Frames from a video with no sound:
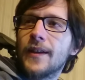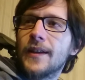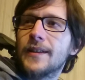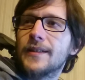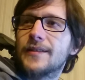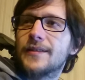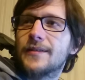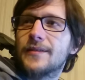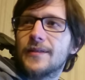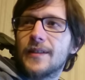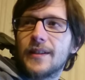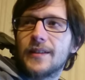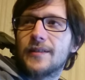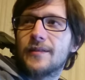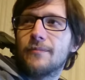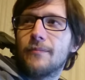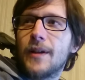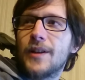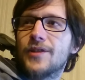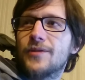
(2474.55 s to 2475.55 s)
So I think
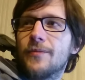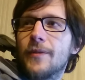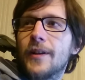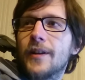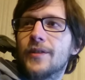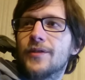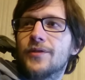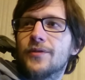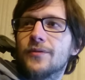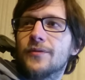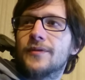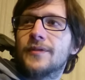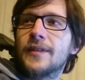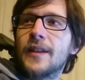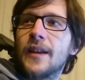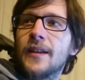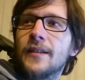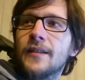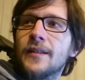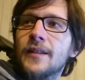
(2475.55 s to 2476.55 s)
it's it's much
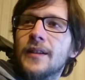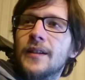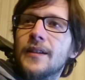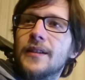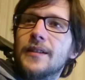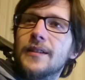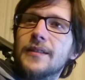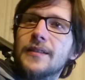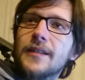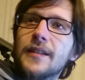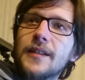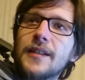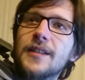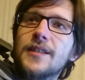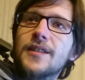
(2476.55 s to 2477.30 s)
better to stay